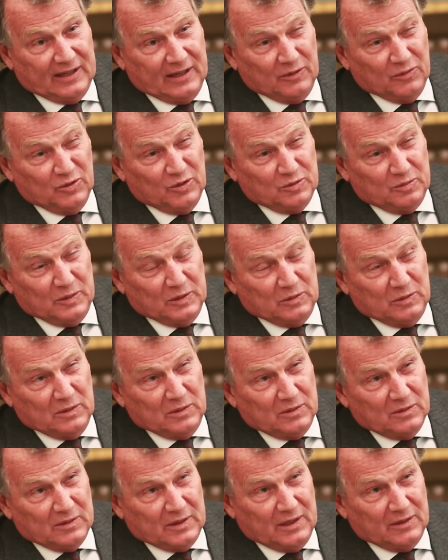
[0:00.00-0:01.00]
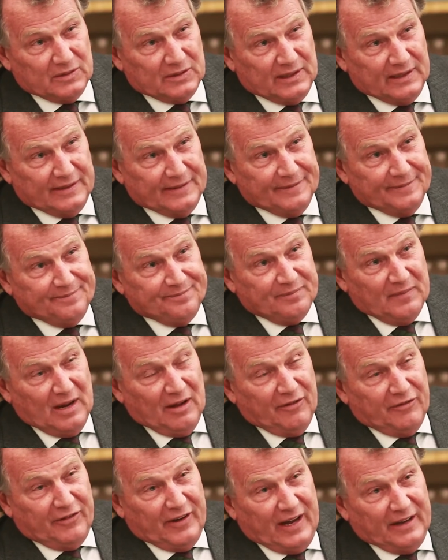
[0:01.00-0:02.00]
that was between
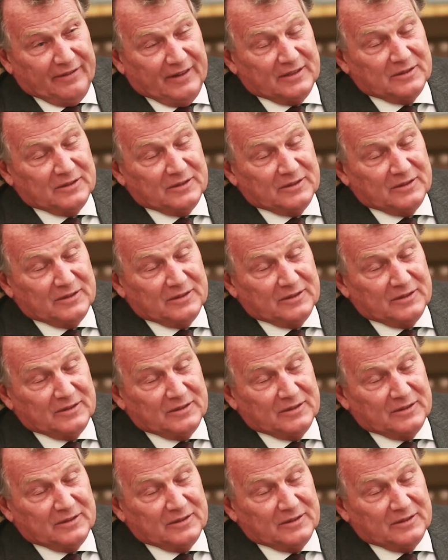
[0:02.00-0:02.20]
2005